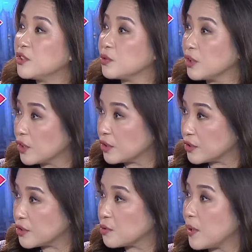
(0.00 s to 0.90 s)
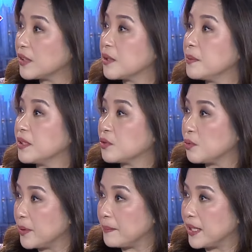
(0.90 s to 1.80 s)
to girls, welcoming to
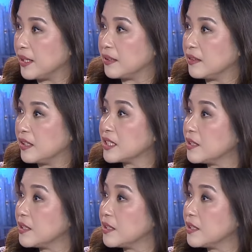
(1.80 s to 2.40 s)
women,